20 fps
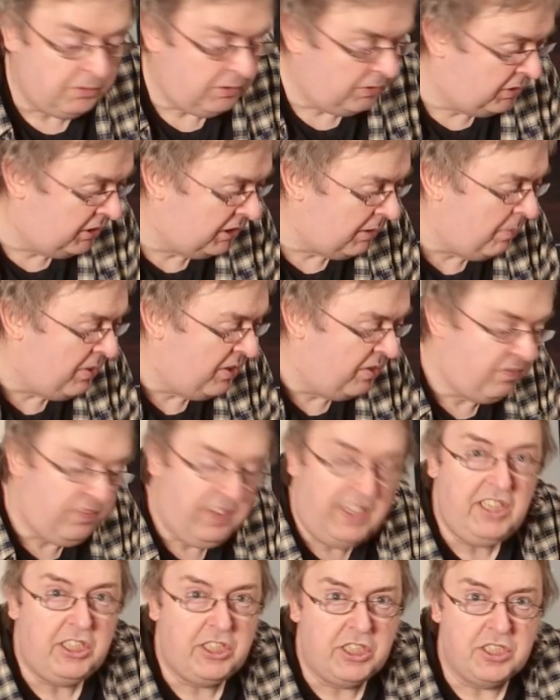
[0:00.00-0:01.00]
some of the
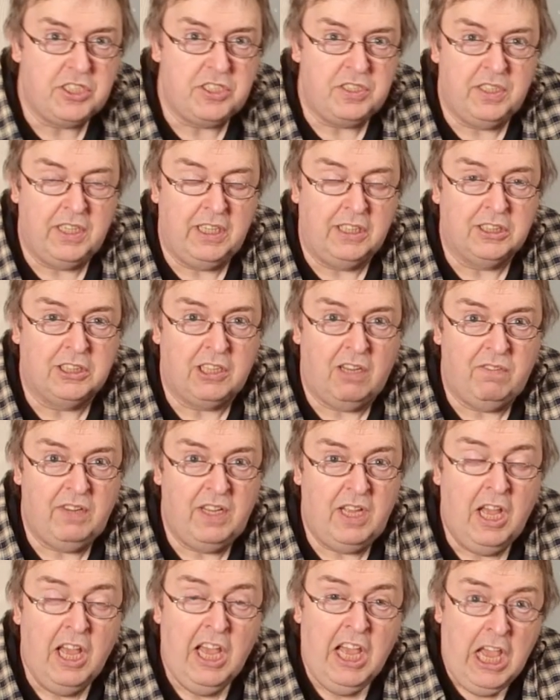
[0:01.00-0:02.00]
features and things of
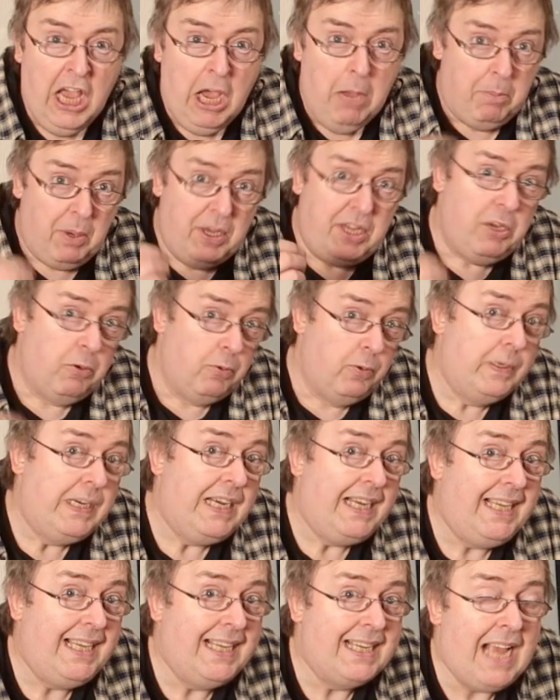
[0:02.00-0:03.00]
it, but you're
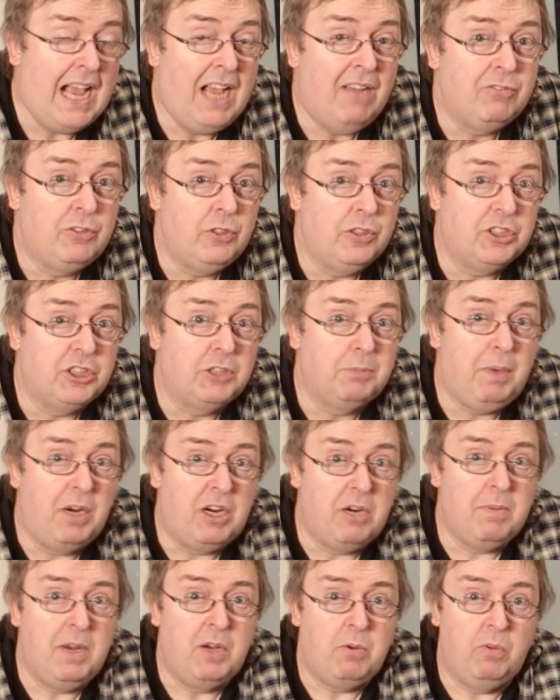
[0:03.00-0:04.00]
really going to have to
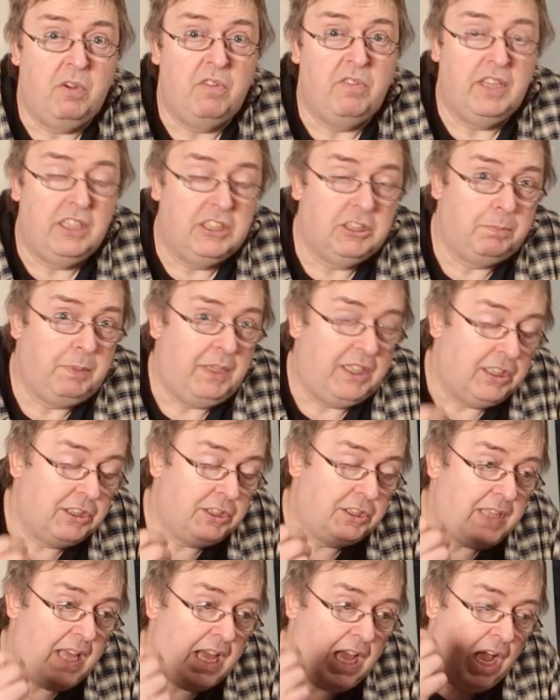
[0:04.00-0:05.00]
experiment with this
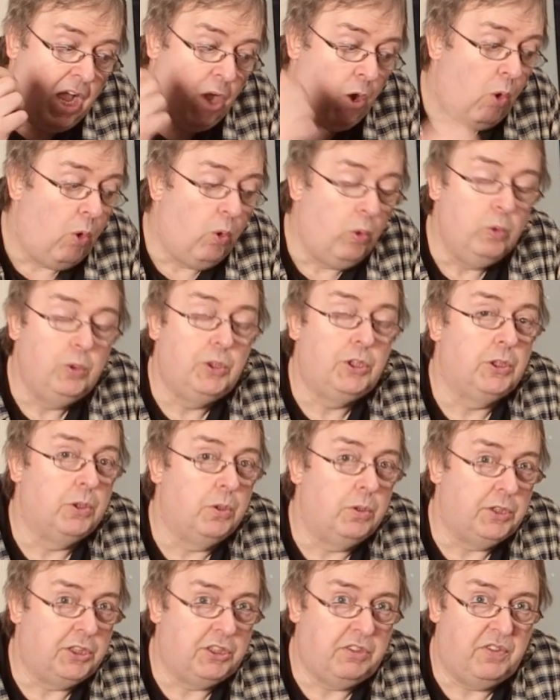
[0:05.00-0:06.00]
because there are all
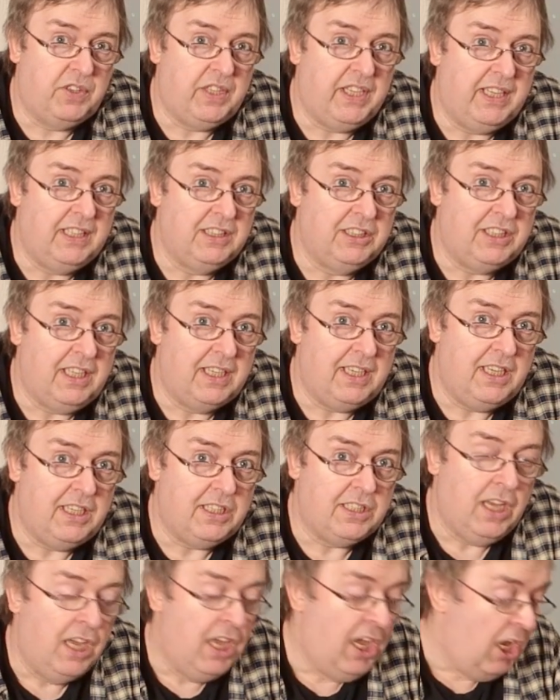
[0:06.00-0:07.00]
sorts of things in
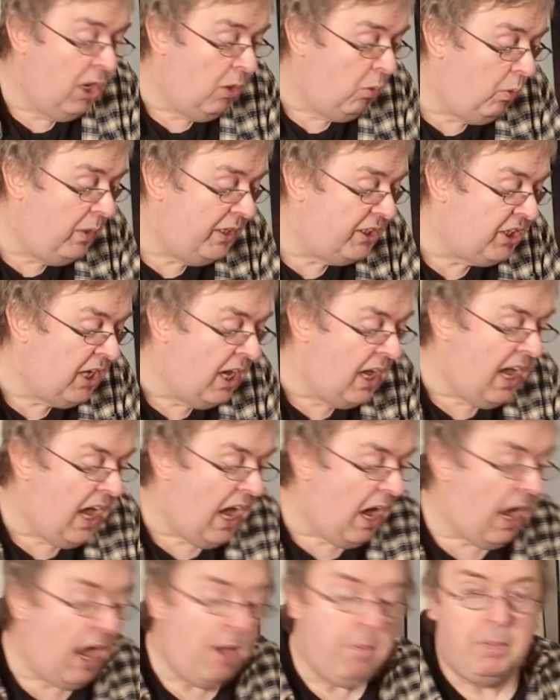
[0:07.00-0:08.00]
it which
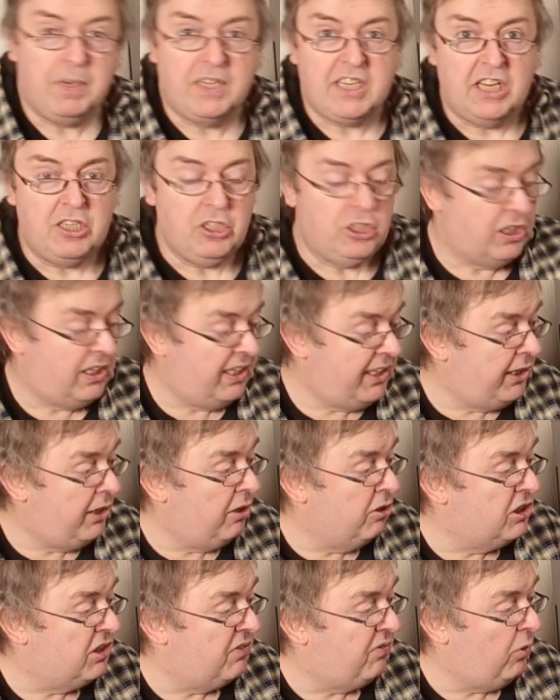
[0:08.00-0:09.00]
are potentially
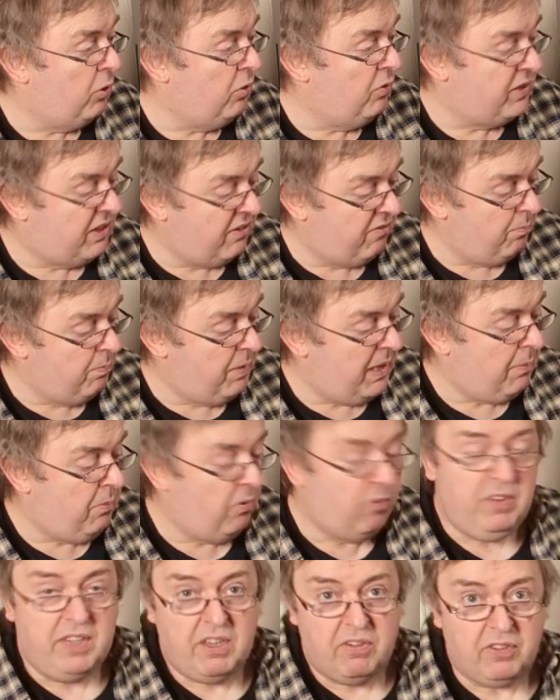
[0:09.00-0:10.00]
useful for different people
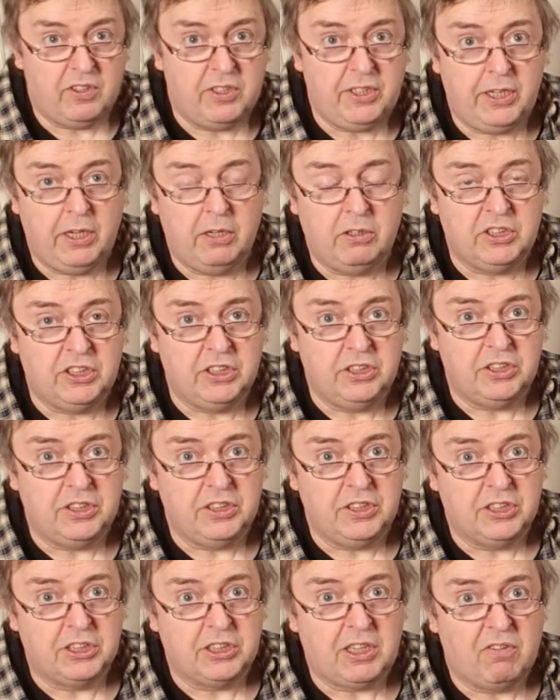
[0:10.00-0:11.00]
for different uses
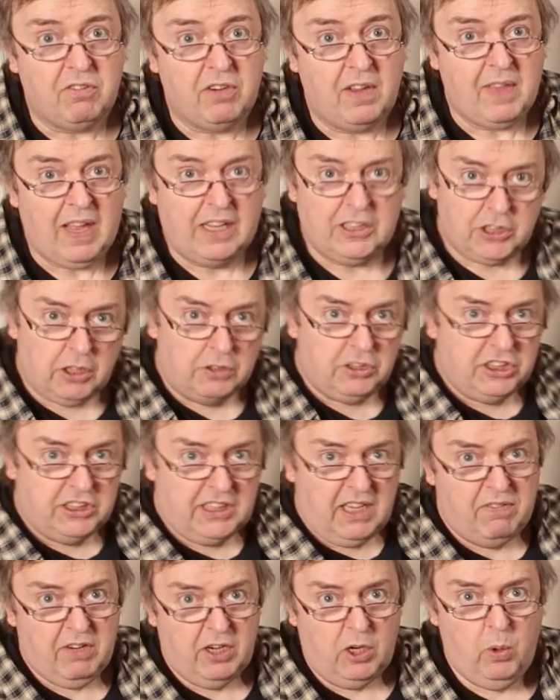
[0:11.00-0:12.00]
and stuff like that. So I'll just
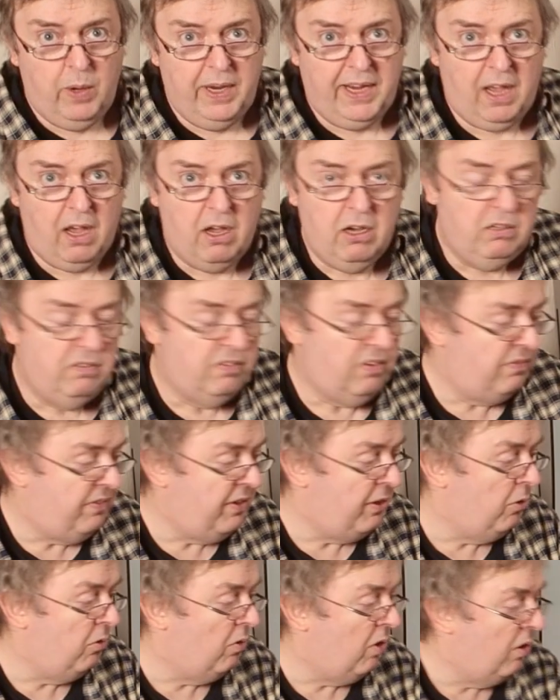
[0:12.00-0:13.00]
give a quick
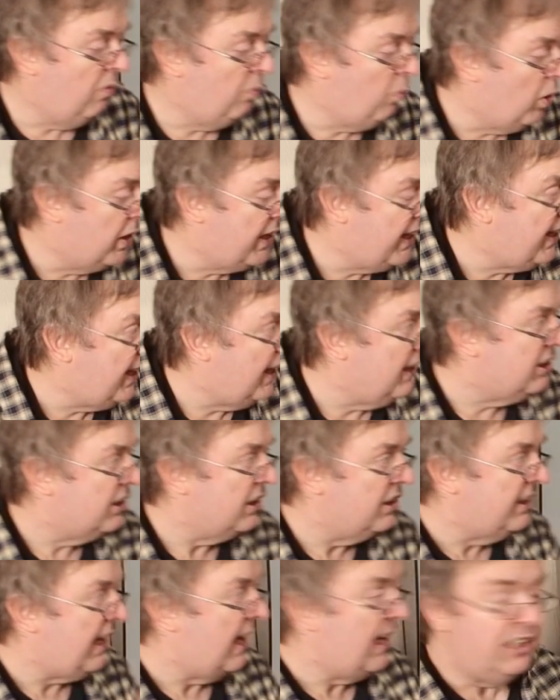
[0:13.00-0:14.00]
overview of what it is.
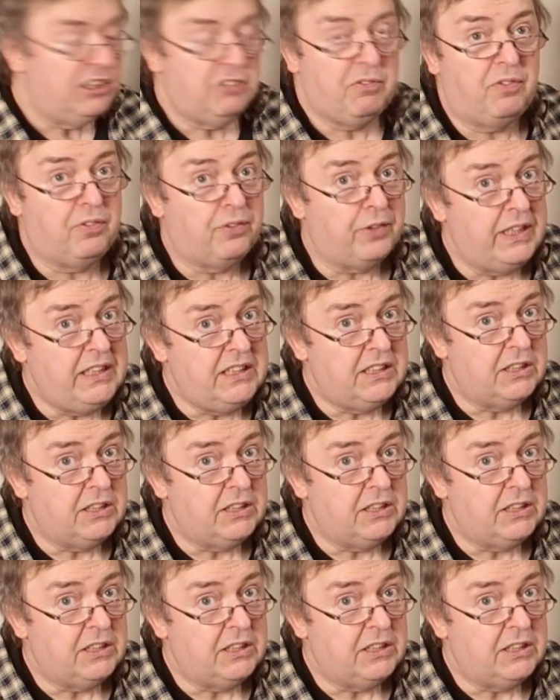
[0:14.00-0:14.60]
I say it's free